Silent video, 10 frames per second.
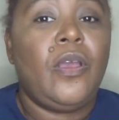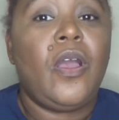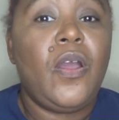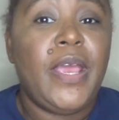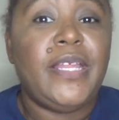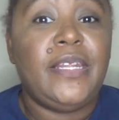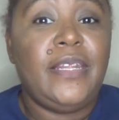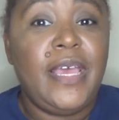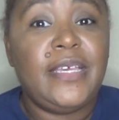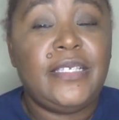All right,
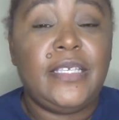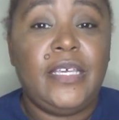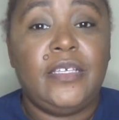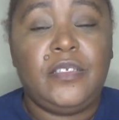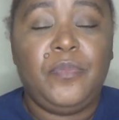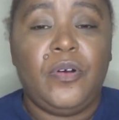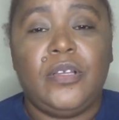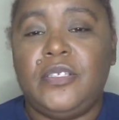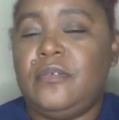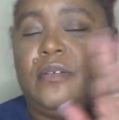next is
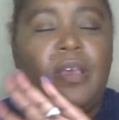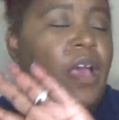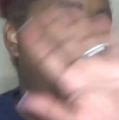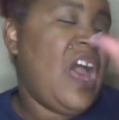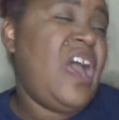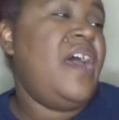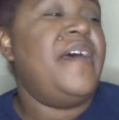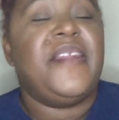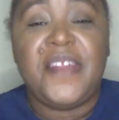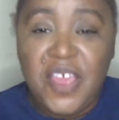bronzer. I
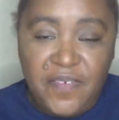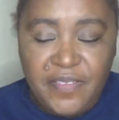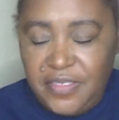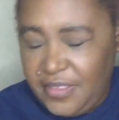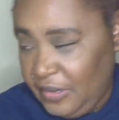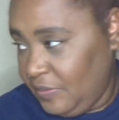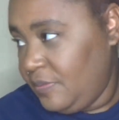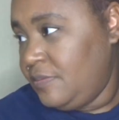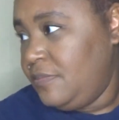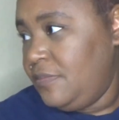never thought
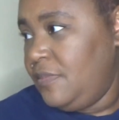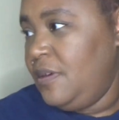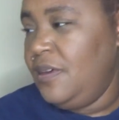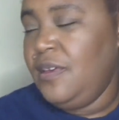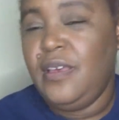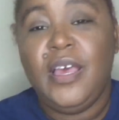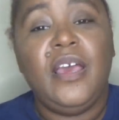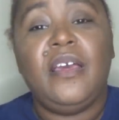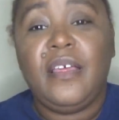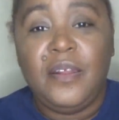
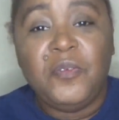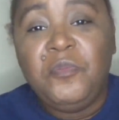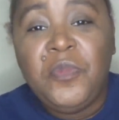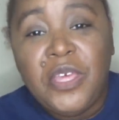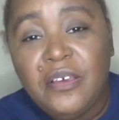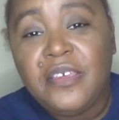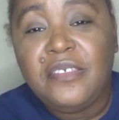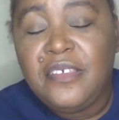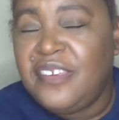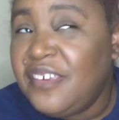in a million
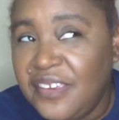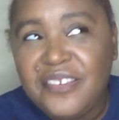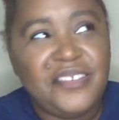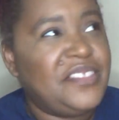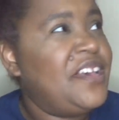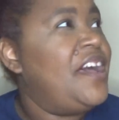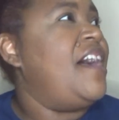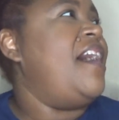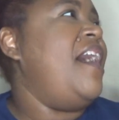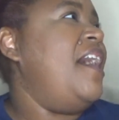years
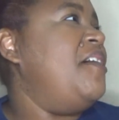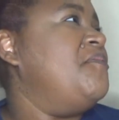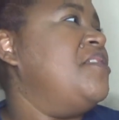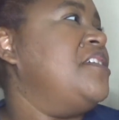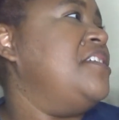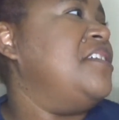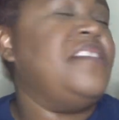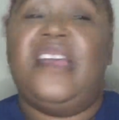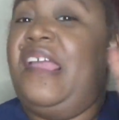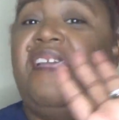I would get
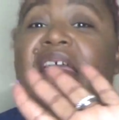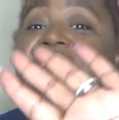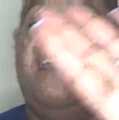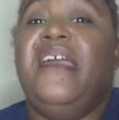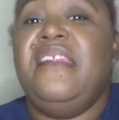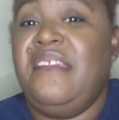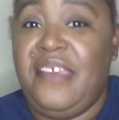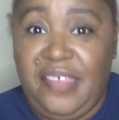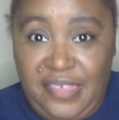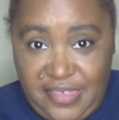
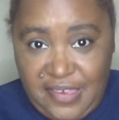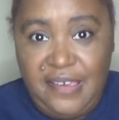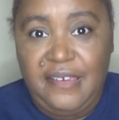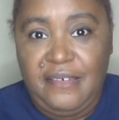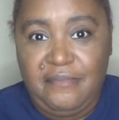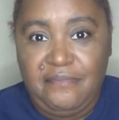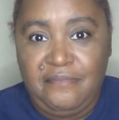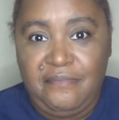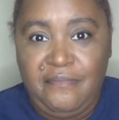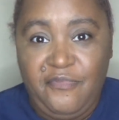anything
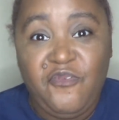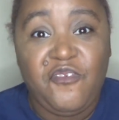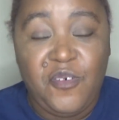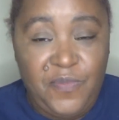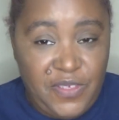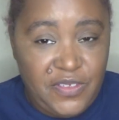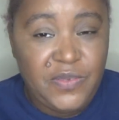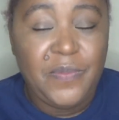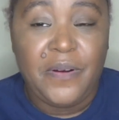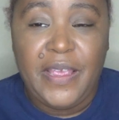from this
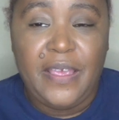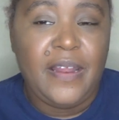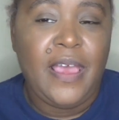brand.